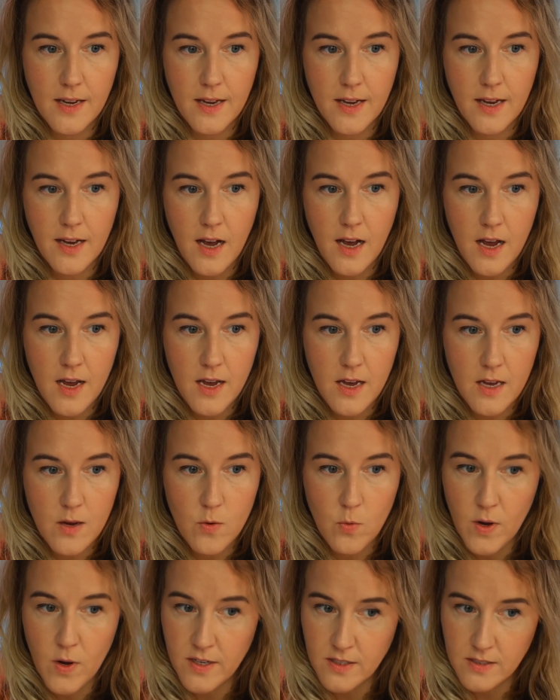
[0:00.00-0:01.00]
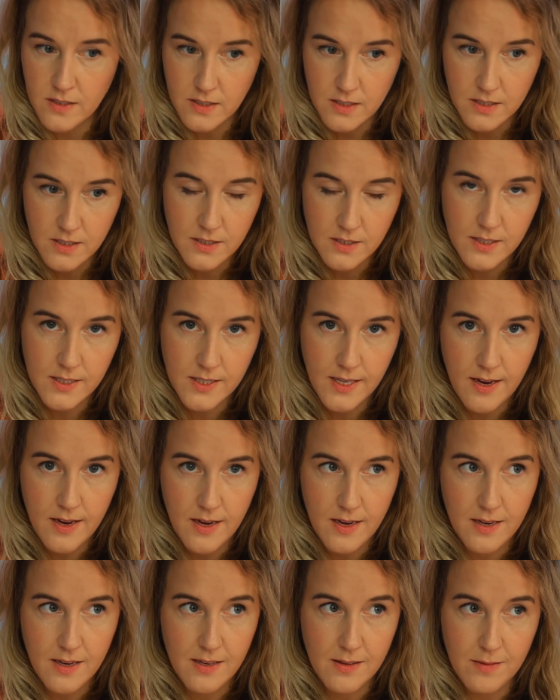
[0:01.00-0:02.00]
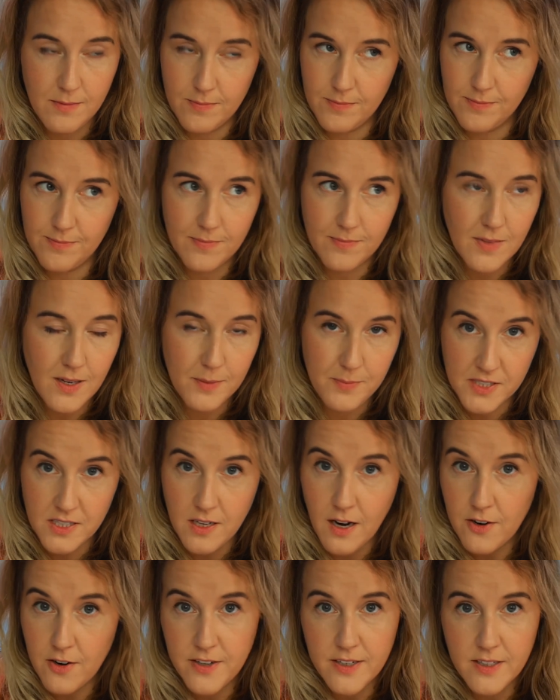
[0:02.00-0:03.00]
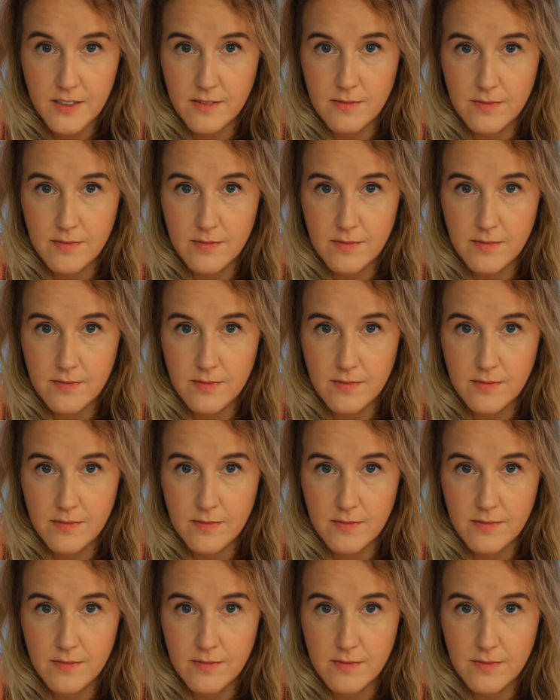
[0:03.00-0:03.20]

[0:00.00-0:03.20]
I wanted to say I'm sorry.